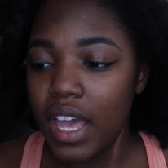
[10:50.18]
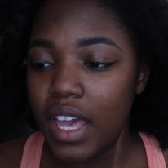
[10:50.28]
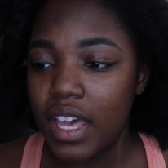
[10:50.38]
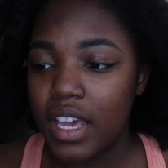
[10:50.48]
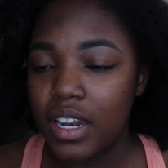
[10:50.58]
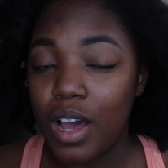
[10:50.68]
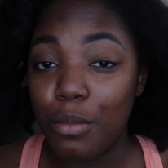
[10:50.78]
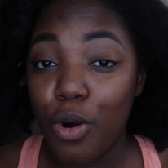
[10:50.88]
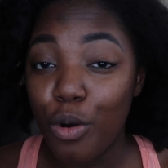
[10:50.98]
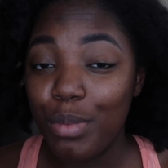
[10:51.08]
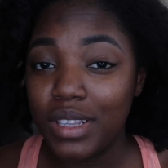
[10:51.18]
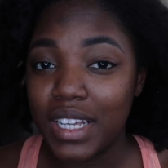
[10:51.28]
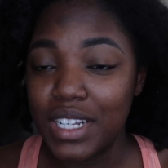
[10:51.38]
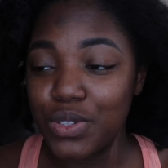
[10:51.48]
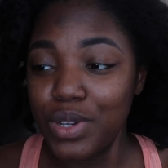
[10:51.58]
and I'm hoping
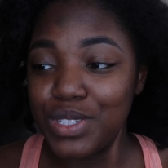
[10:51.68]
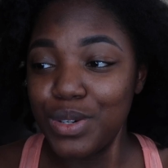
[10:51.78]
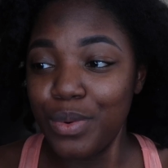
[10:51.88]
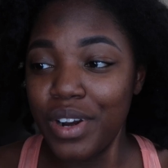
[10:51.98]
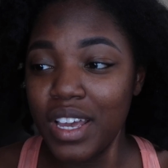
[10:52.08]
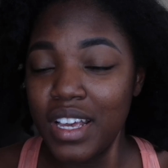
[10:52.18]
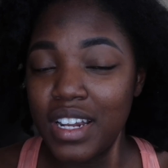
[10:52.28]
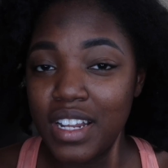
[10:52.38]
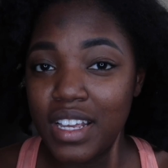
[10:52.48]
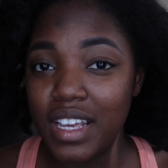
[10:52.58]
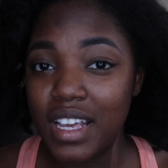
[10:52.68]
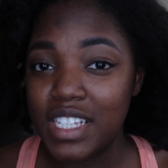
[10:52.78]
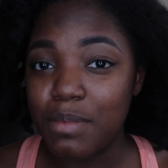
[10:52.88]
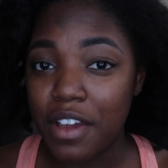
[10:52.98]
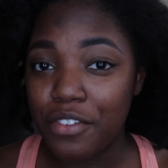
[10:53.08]
that it's going to work. And
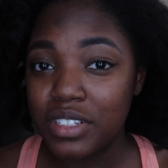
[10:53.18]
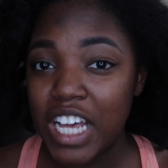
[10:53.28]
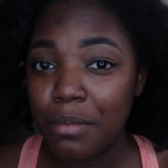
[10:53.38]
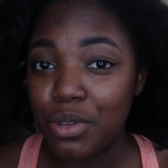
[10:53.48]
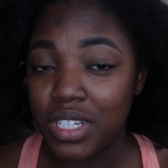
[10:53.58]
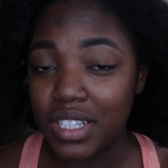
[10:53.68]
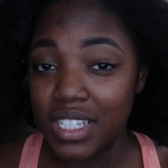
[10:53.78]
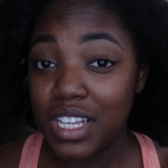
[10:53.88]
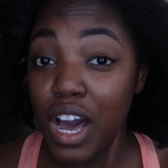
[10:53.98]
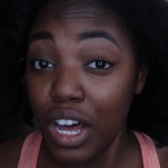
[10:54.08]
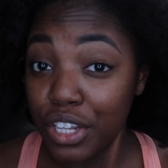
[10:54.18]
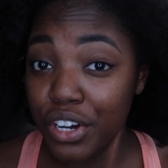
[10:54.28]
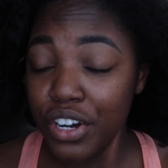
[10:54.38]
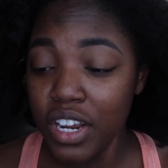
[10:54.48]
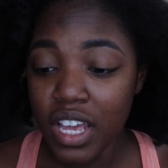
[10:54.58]
it's my first time using this
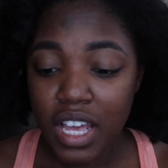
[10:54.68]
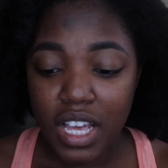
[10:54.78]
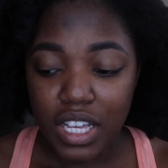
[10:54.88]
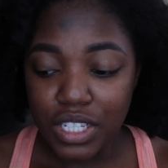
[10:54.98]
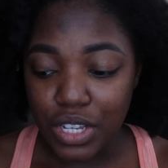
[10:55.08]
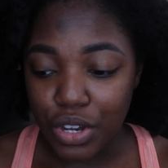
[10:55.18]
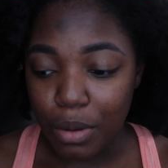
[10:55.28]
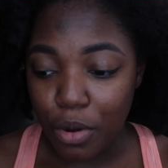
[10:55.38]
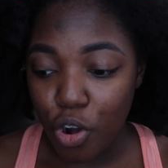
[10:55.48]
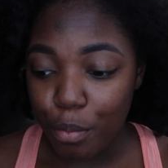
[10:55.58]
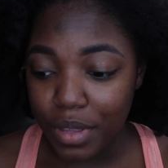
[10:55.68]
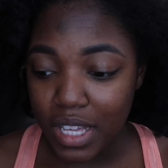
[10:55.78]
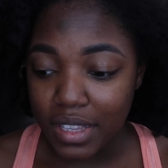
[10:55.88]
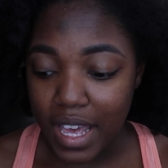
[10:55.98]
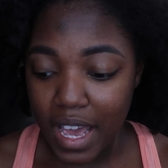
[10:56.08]
color, so I'm
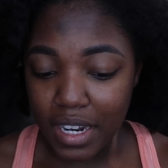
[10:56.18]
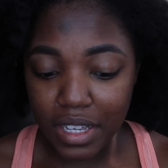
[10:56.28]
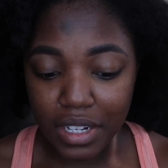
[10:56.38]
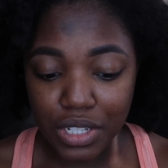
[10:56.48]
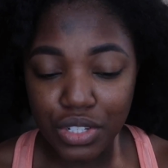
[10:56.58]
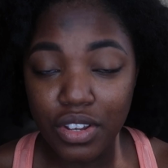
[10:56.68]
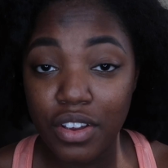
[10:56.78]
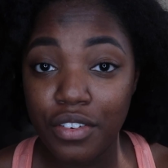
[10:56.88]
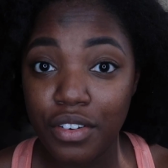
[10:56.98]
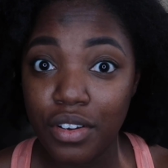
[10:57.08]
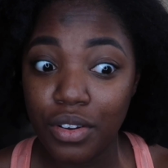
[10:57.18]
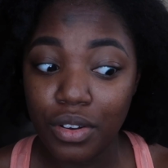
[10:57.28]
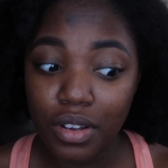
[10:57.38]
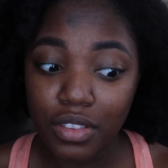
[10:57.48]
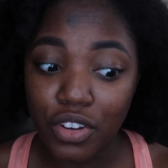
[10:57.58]
hoping that it is
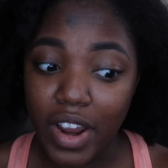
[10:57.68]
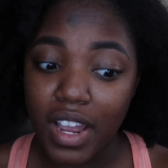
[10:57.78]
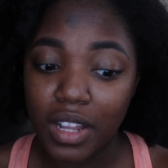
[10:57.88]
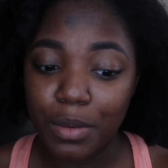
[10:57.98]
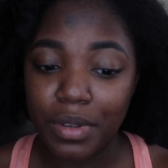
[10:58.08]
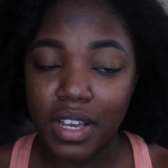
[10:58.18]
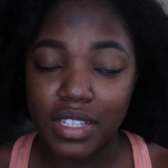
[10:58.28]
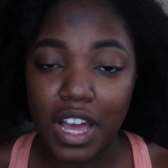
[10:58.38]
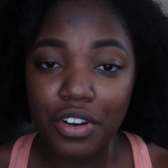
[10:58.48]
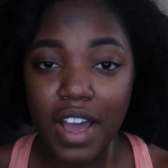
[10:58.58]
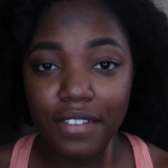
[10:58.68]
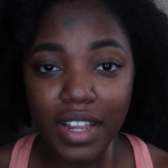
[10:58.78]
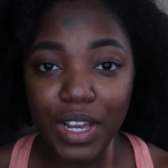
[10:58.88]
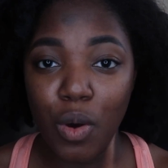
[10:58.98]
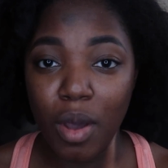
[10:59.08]
the right color because I do not feel
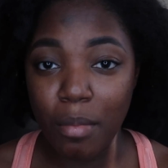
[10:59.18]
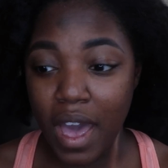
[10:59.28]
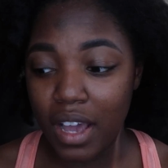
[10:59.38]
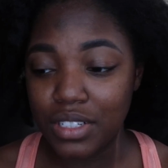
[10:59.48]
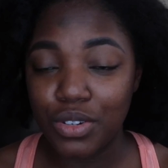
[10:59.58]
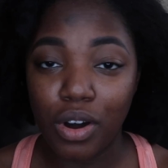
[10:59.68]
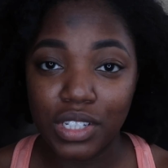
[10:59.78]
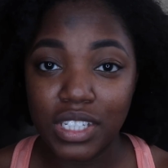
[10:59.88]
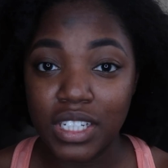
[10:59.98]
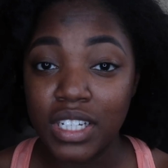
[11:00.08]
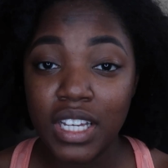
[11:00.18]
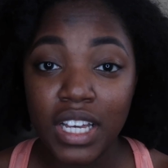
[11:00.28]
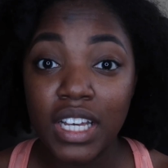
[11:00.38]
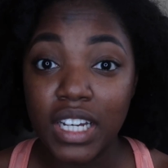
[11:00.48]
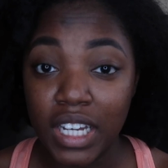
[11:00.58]
like going back to Ulta
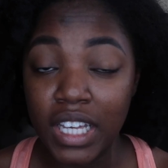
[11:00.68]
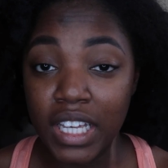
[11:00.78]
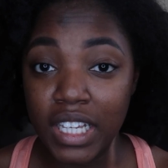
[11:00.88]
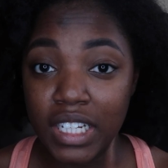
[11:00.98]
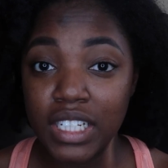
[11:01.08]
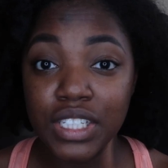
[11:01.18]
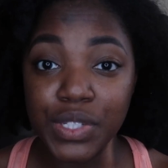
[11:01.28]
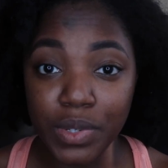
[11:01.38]
again to